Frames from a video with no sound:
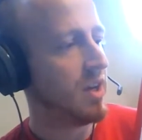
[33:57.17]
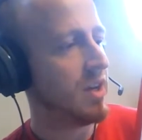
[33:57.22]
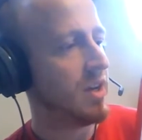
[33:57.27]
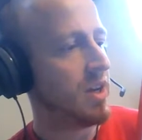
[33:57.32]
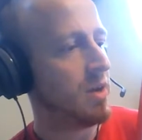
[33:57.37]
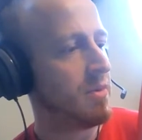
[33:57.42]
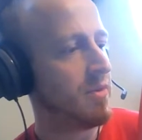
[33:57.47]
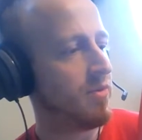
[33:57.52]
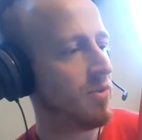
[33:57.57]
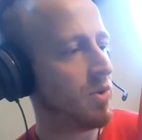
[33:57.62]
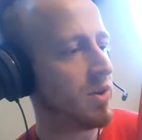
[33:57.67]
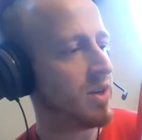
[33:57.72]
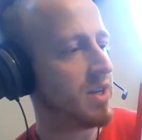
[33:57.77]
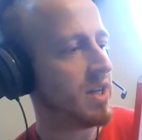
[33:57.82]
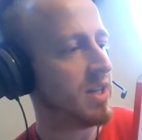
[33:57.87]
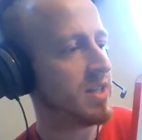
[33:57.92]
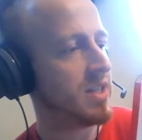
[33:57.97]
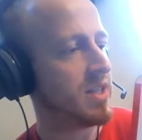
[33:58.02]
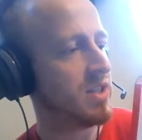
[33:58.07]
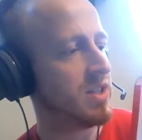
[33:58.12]
Number
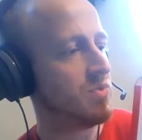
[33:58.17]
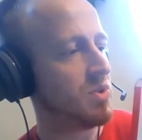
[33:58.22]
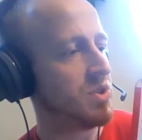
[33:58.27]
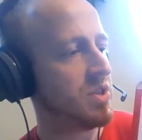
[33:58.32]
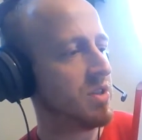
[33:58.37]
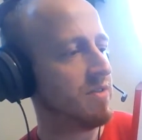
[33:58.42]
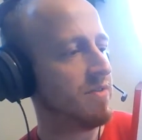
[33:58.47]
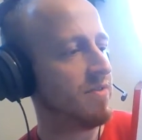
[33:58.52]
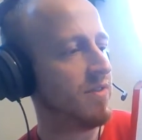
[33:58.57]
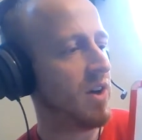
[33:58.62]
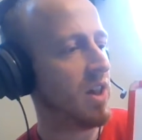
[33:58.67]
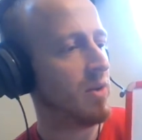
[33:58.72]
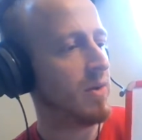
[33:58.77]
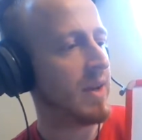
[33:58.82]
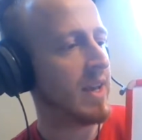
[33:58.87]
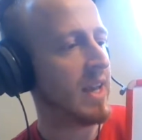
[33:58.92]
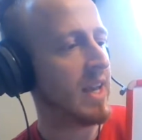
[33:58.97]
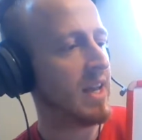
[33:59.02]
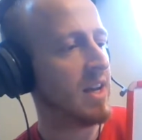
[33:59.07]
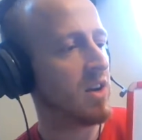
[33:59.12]
14 says, which of the
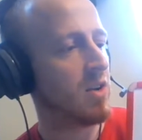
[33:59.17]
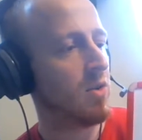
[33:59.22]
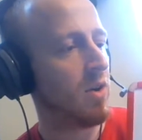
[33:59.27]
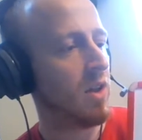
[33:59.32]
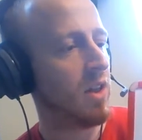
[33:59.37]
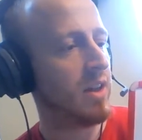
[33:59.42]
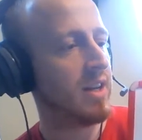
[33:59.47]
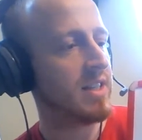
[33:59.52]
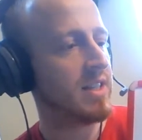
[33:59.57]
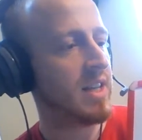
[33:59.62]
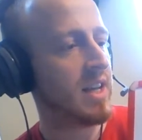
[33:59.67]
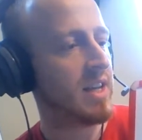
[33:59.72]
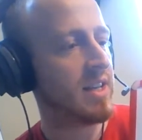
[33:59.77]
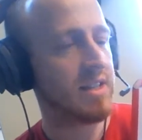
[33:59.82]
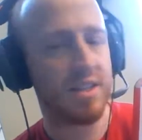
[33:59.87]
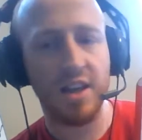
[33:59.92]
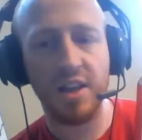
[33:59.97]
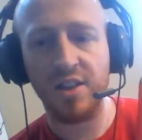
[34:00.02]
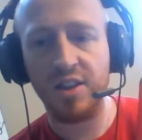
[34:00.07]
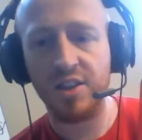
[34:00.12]
following inequalities
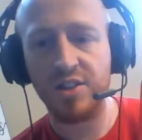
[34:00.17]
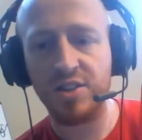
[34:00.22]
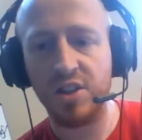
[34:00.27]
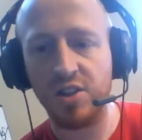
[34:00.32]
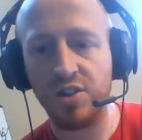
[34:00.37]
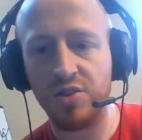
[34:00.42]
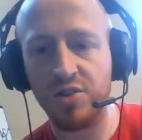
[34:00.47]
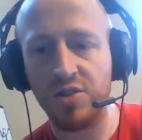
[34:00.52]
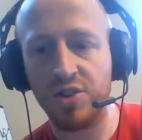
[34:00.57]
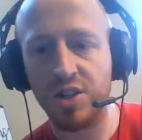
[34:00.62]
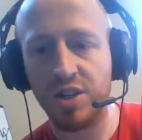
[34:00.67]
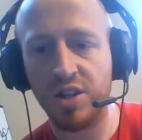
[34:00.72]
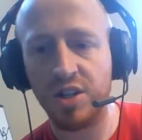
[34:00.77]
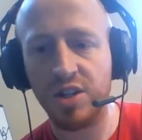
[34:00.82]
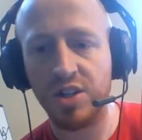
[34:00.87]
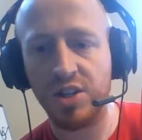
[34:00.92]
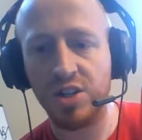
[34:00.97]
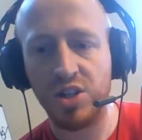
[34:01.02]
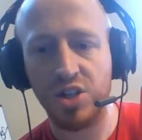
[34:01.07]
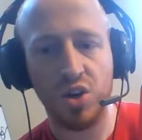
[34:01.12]
has the solution
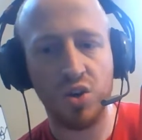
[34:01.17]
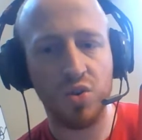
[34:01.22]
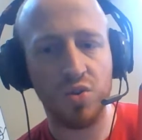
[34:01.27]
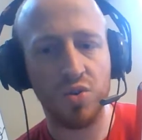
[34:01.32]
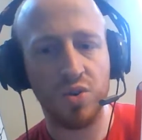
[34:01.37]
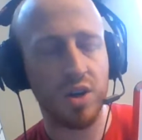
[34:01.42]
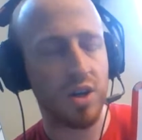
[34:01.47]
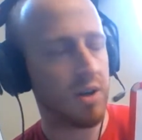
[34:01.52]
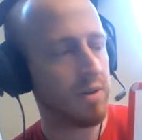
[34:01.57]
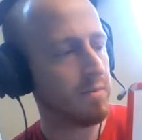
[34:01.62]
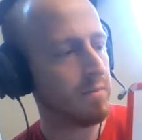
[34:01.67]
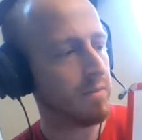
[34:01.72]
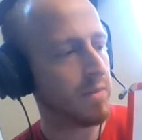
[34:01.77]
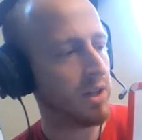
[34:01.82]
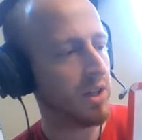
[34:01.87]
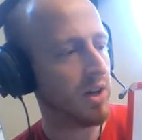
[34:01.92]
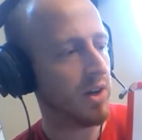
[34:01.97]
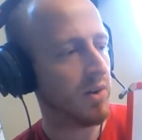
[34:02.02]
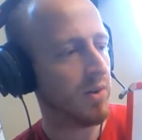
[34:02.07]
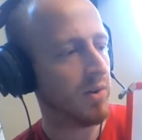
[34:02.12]
shown
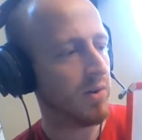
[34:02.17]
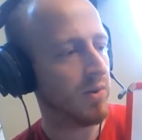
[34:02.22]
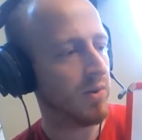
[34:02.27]
below?